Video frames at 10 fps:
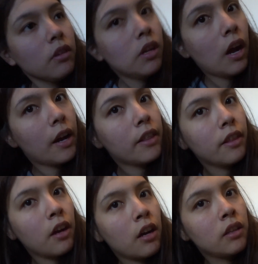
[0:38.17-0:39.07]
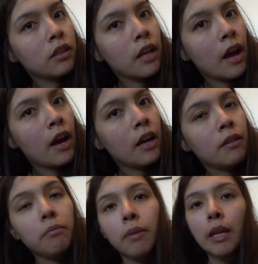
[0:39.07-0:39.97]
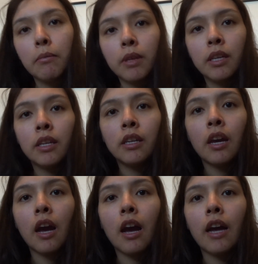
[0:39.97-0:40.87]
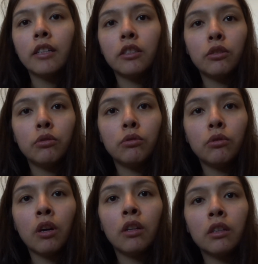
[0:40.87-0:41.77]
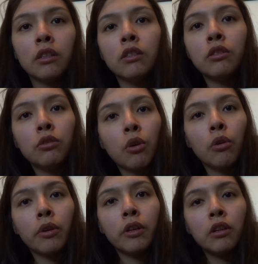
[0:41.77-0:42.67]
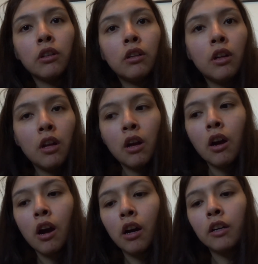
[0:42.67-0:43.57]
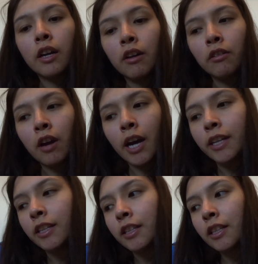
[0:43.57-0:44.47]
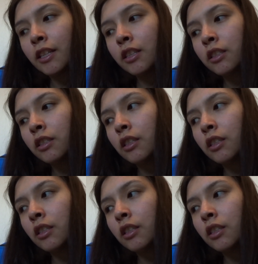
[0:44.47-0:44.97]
I thought that maybe I could do a little tutorial on how I did this.